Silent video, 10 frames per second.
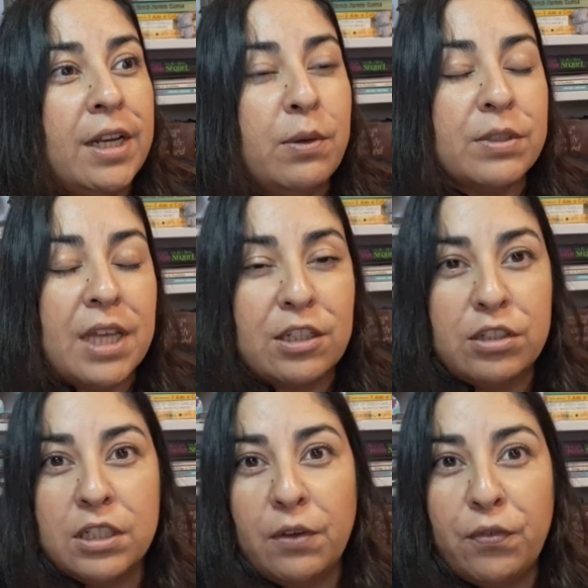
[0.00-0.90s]
and it was
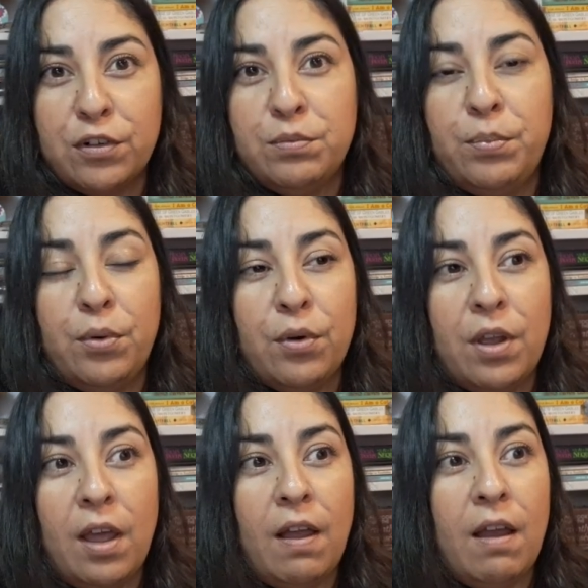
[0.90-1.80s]
actually the first
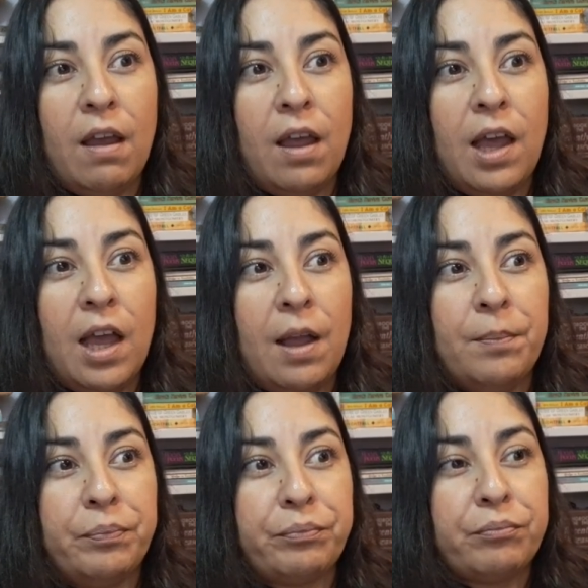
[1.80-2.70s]
book
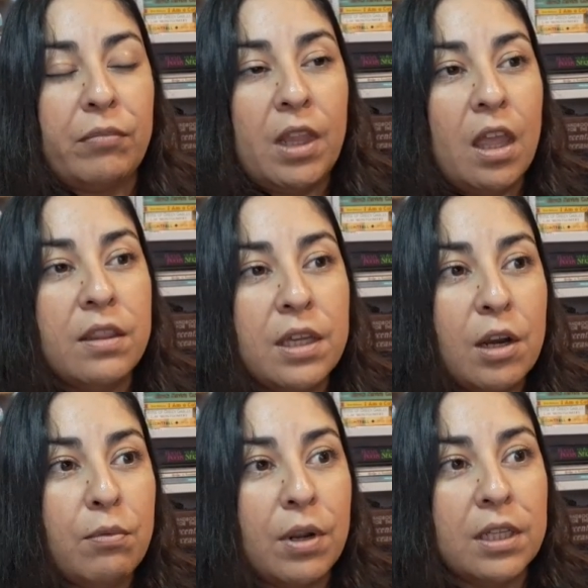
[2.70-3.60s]
that
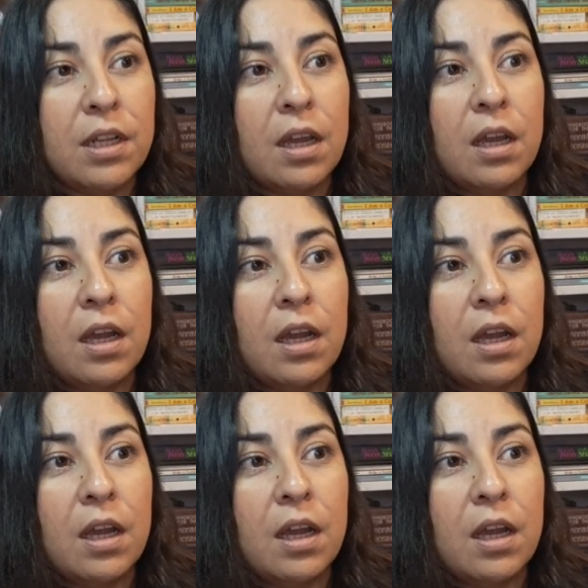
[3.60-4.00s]
I read